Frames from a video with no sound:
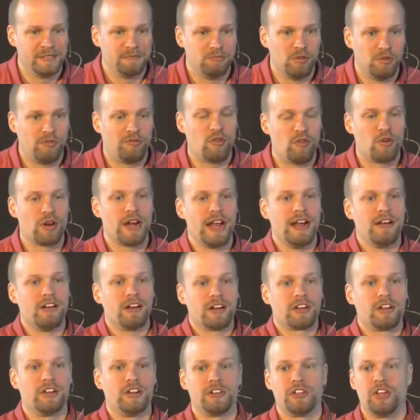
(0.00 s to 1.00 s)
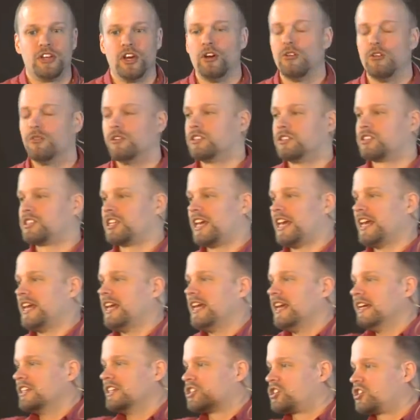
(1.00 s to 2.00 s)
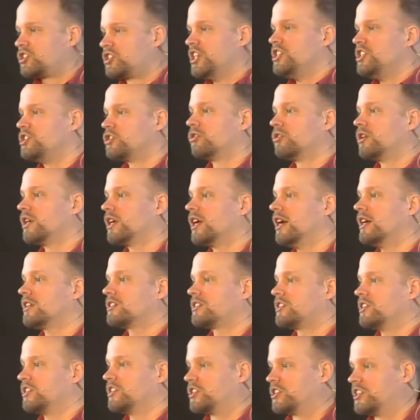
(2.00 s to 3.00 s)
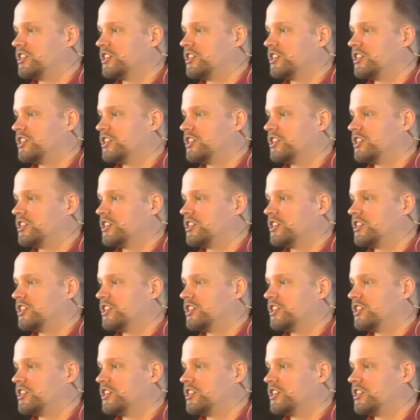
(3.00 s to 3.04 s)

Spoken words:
before Herod could go and say, Caesar Augustus